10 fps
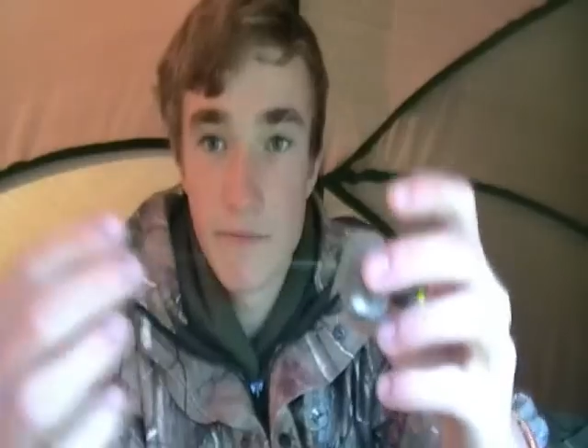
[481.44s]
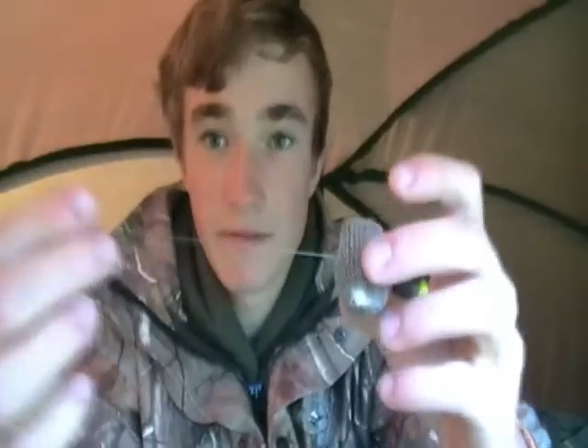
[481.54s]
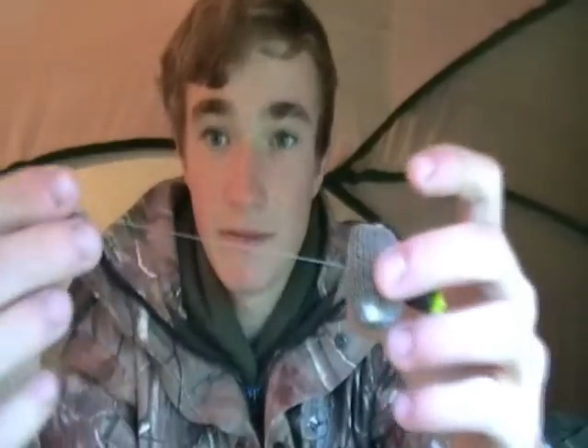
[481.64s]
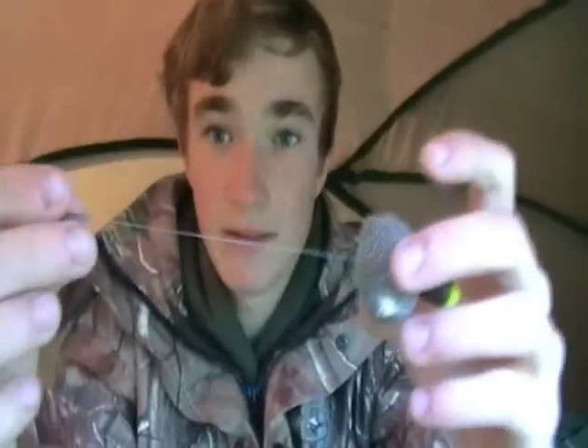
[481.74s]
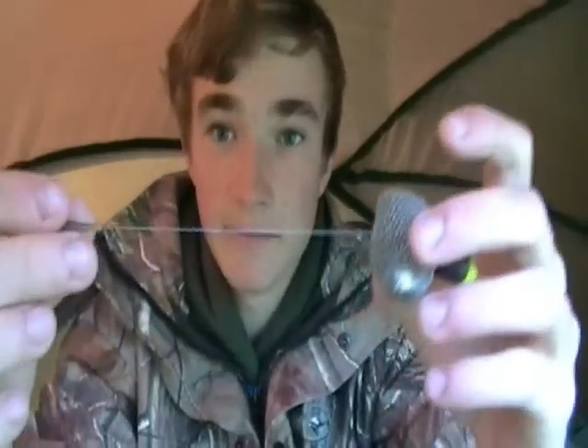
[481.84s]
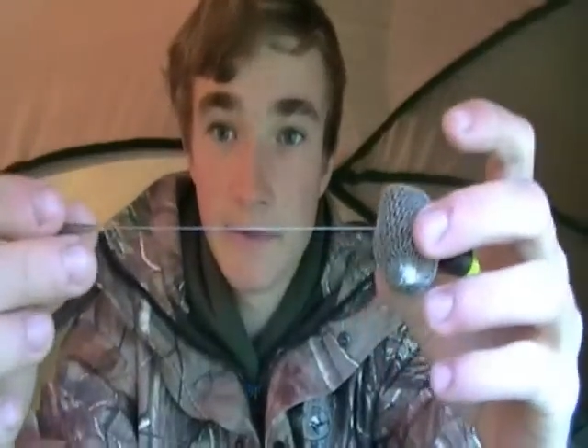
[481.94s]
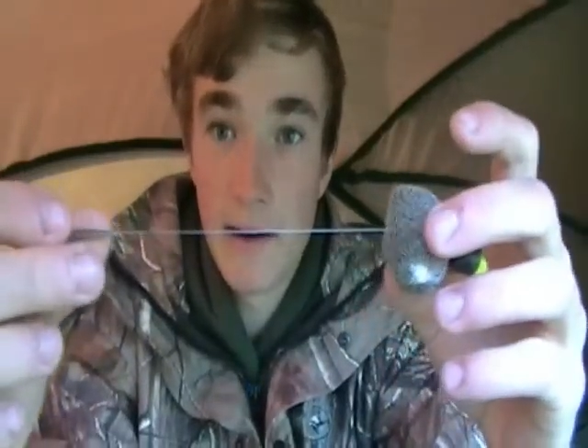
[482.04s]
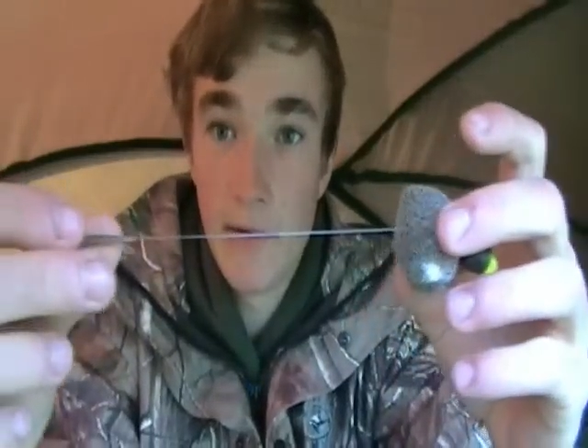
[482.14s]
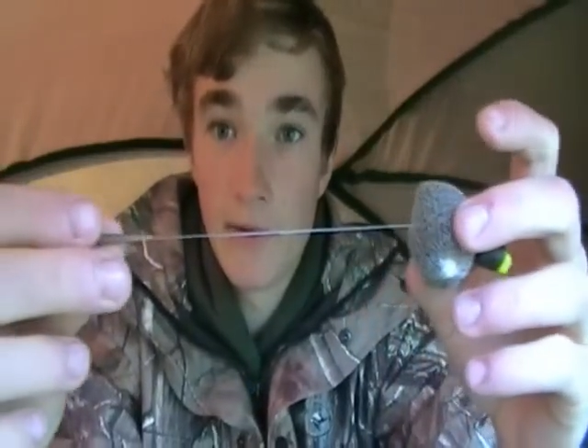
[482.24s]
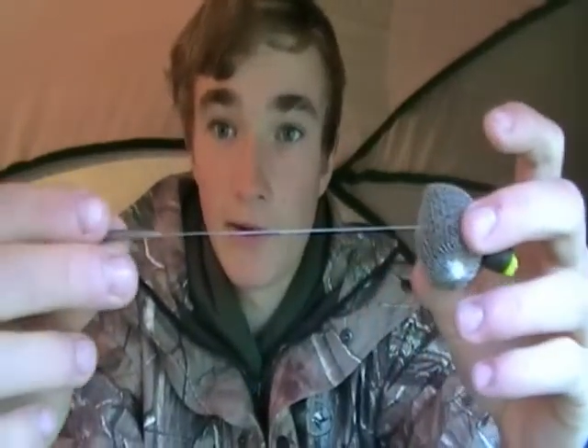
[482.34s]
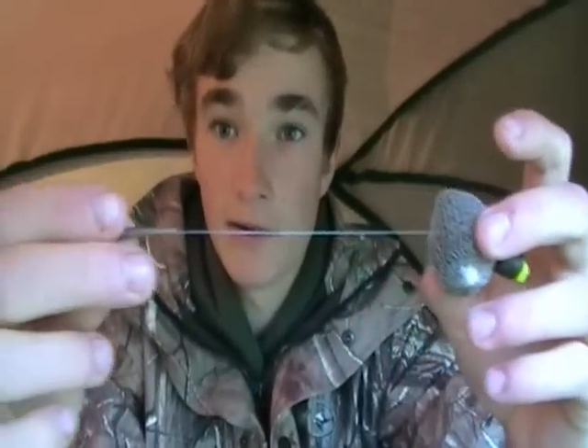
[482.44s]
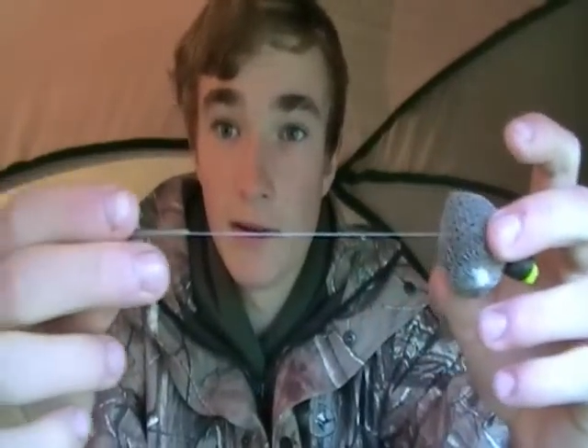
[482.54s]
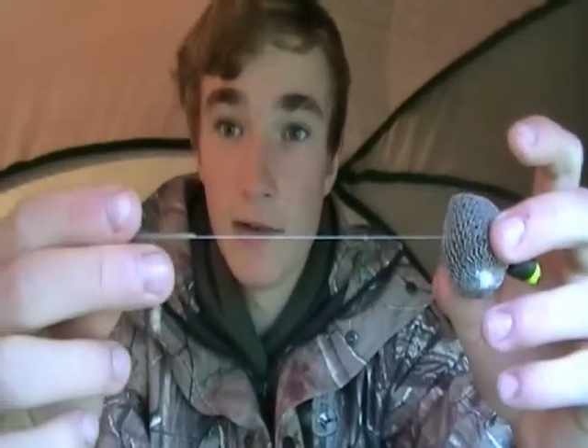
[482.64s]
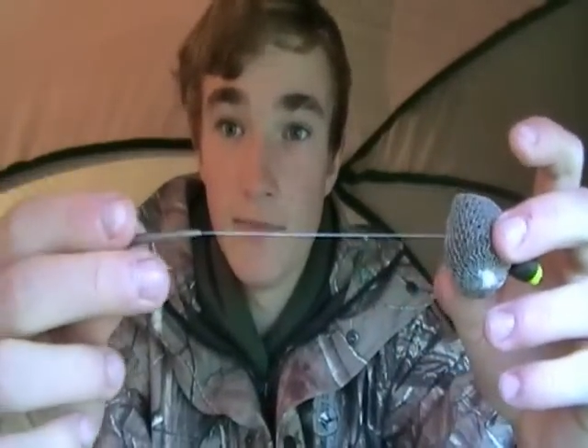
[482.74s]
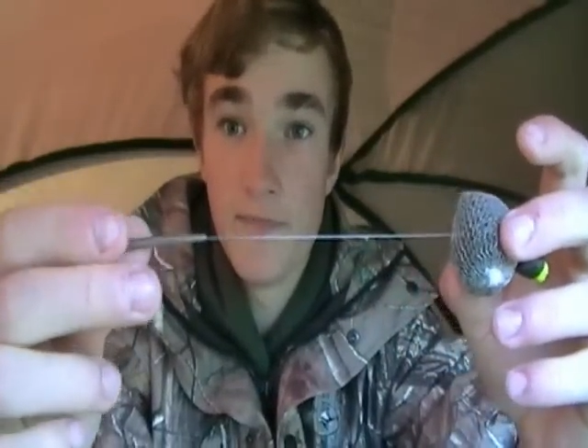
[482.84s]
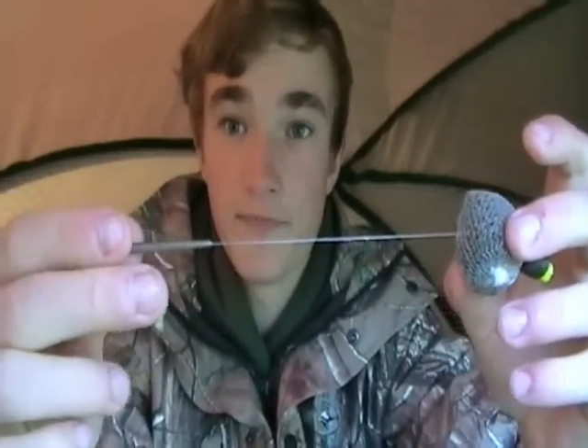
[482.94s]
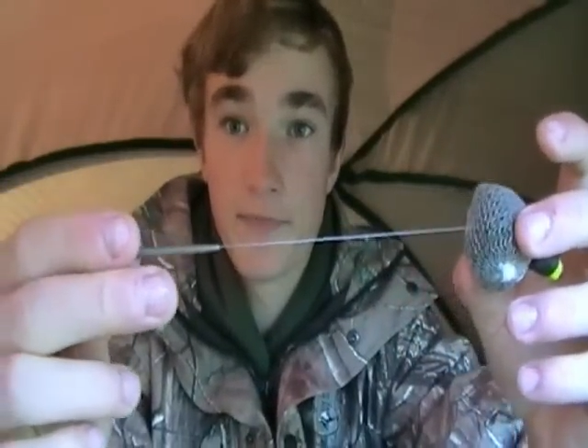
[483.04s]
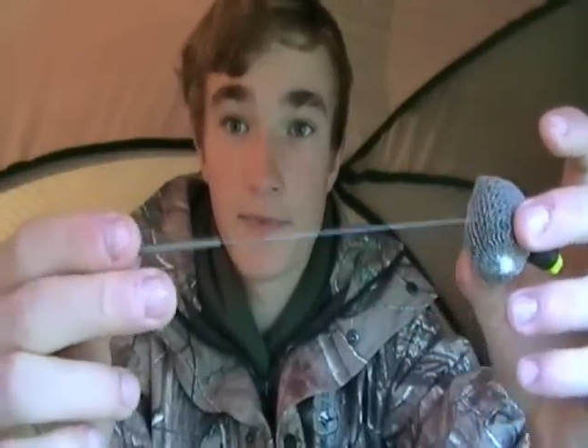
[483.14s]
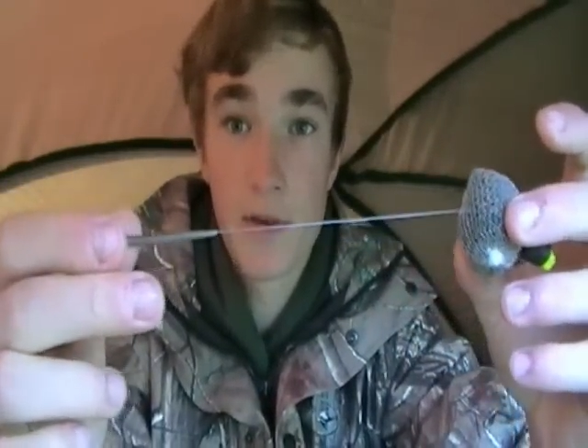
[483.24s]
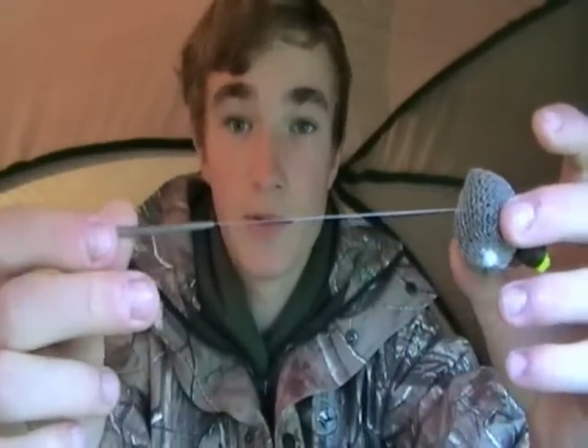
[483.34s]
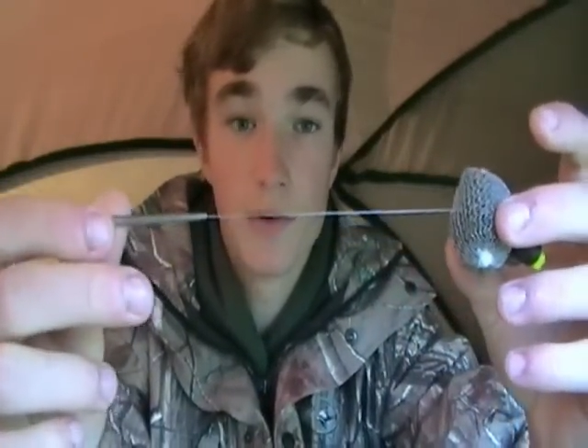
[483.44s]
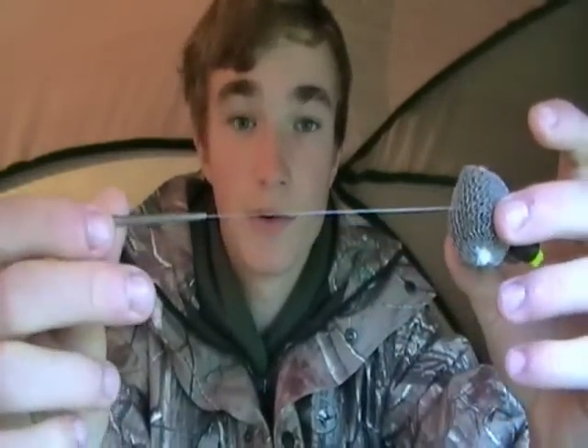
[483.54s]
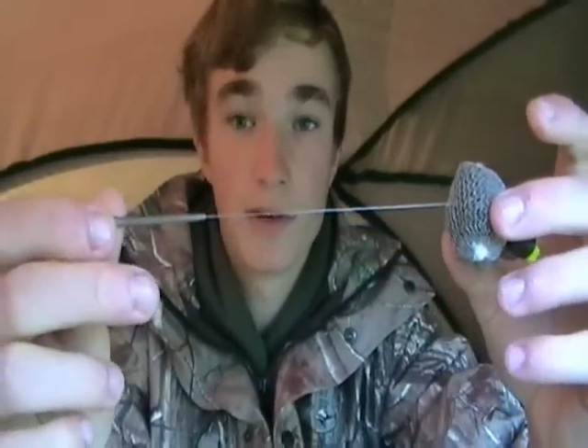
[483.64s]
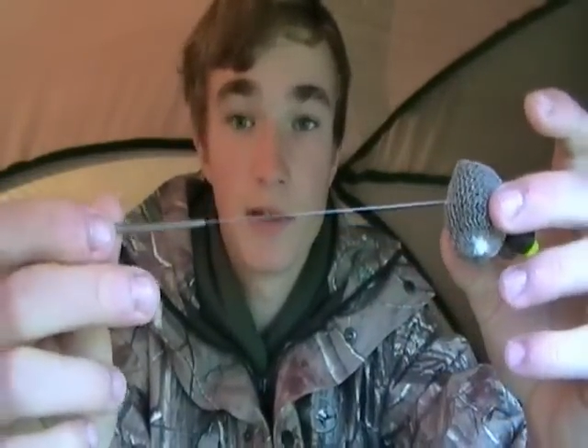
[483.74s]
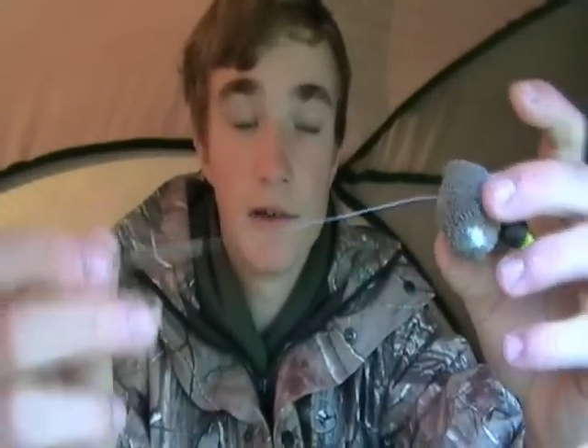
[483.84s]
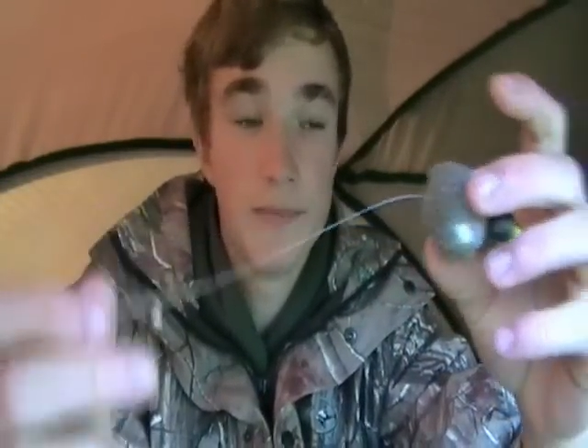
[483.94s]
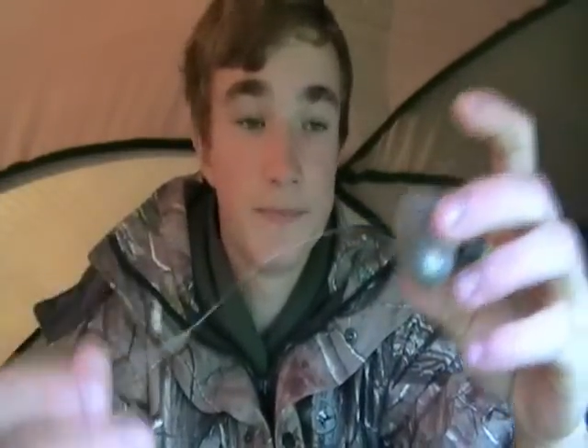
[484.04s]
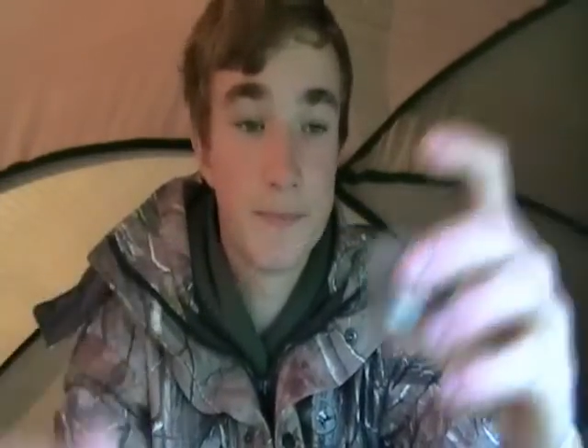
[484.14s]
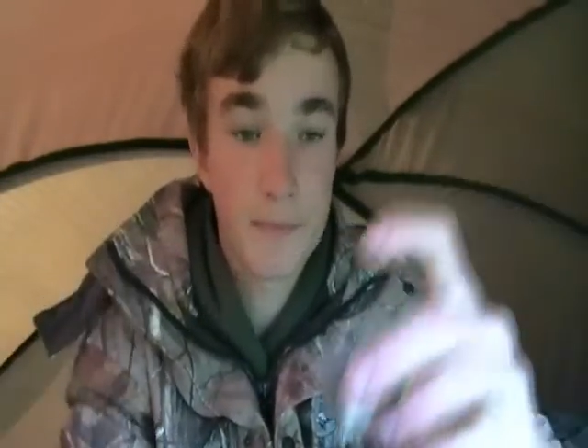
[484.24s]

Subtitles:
15 pound IQ, quarter IQ.